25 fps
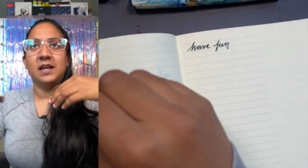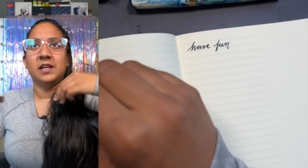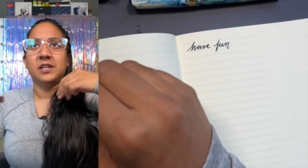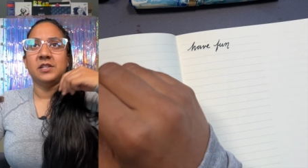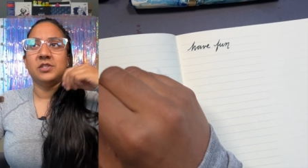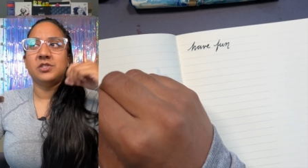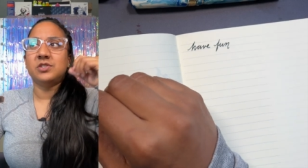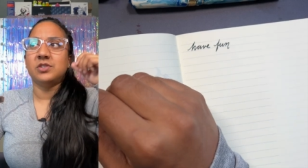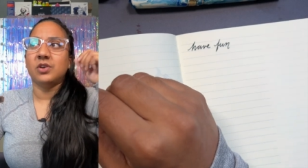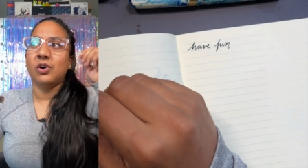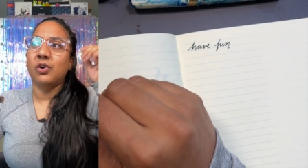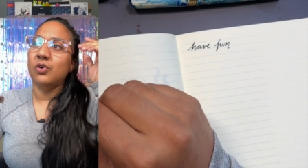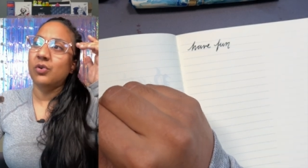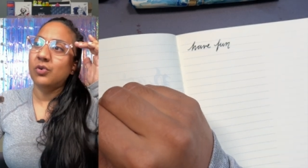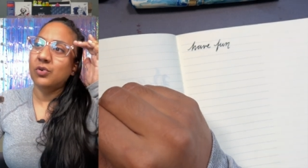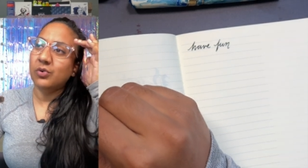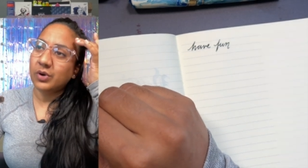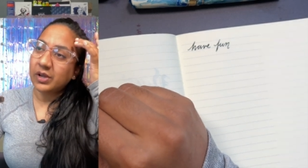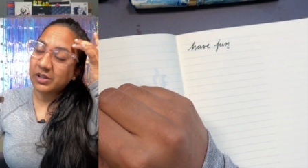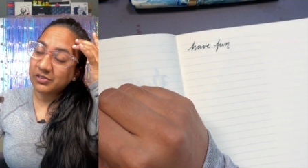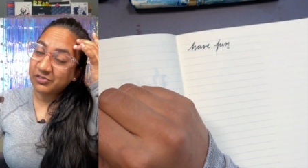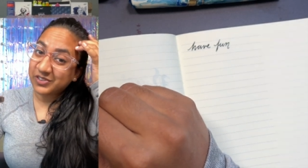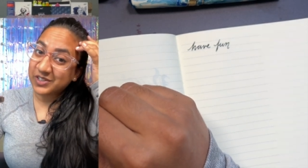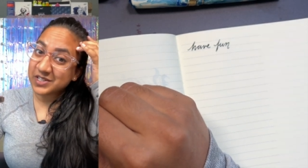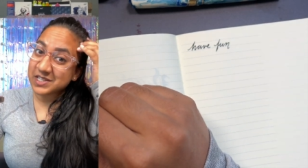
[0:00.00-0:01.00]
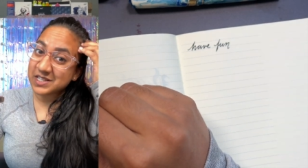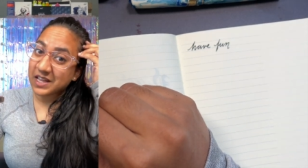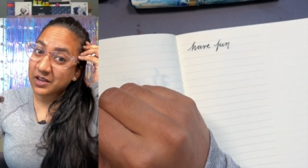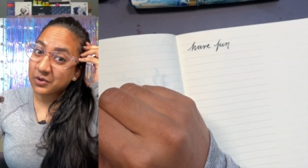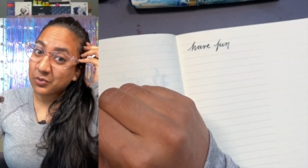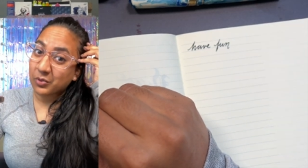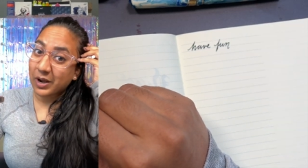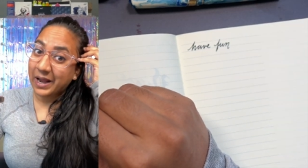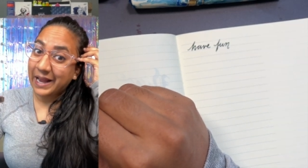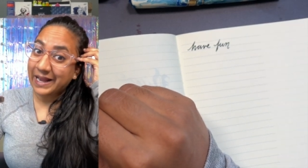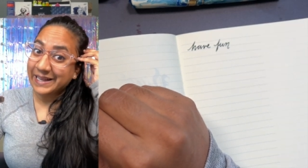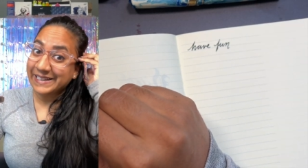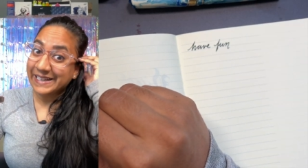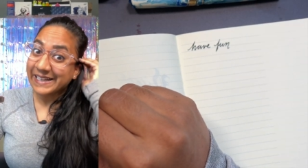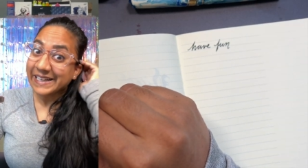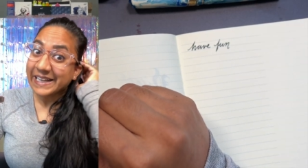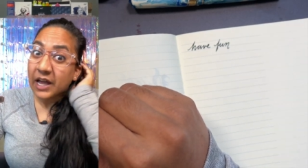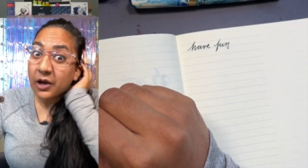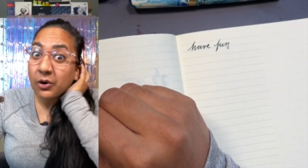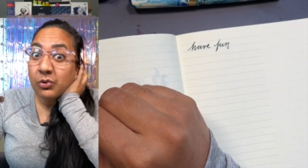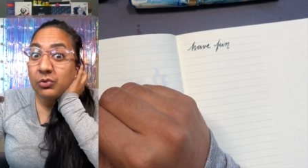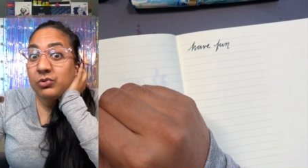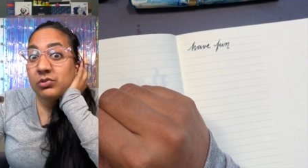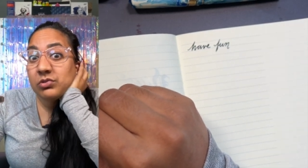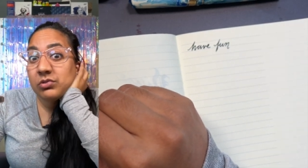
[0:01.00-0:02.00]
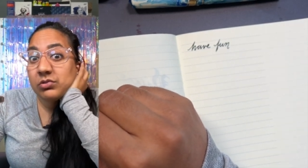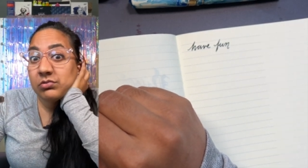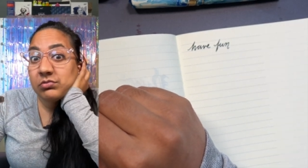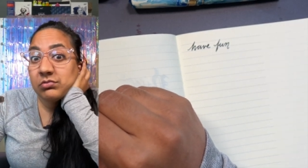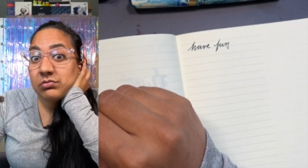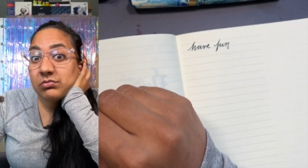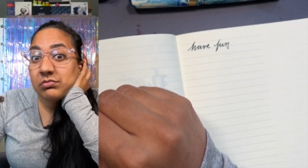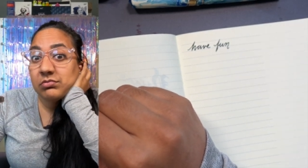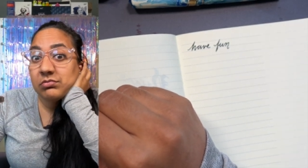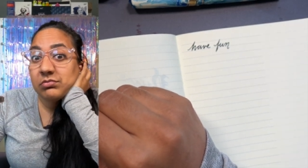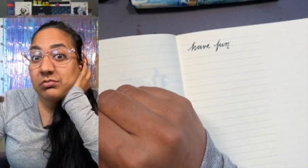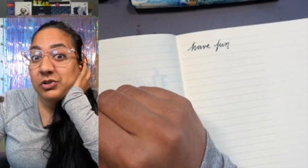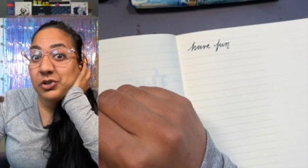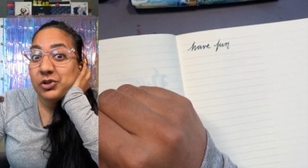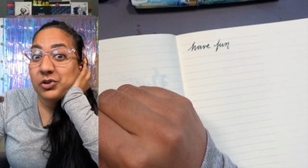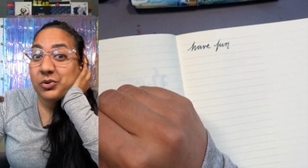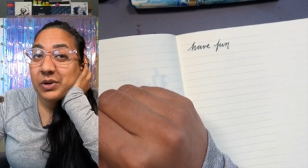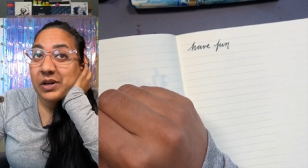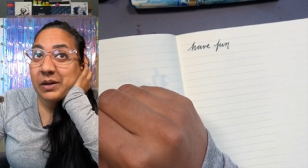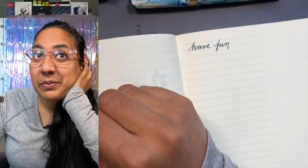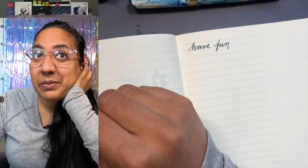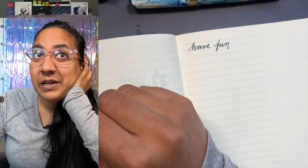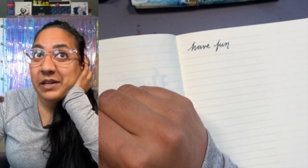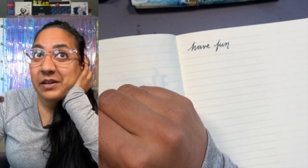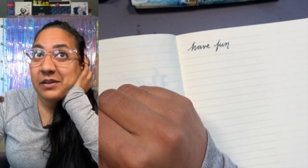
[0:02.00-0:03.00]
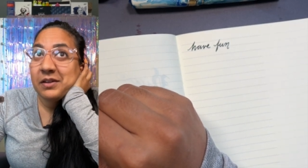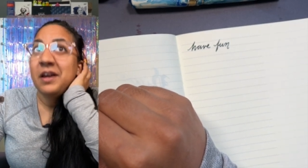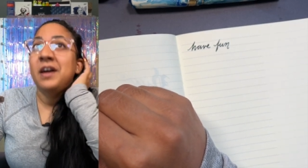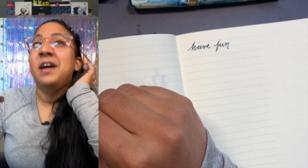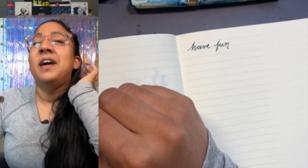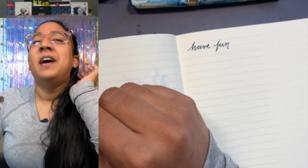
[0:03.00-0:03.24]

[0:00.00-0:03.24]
So it feels like we're hanging out. You know what I mean?